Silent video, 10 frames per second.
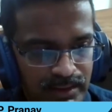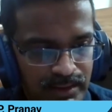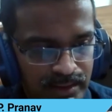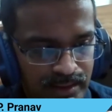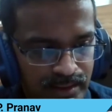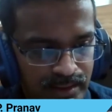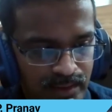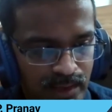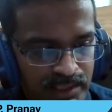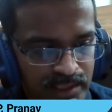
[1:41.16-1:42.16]

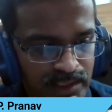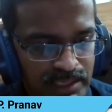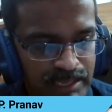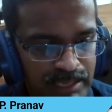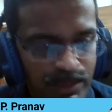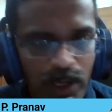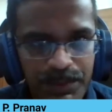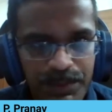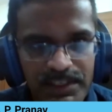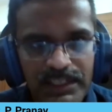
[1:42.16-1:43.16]
What are the treatment
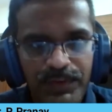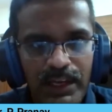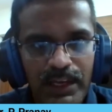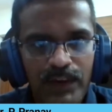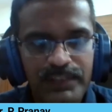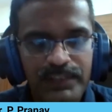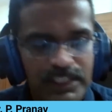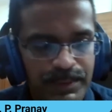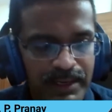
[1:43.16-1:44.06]
options if you have chest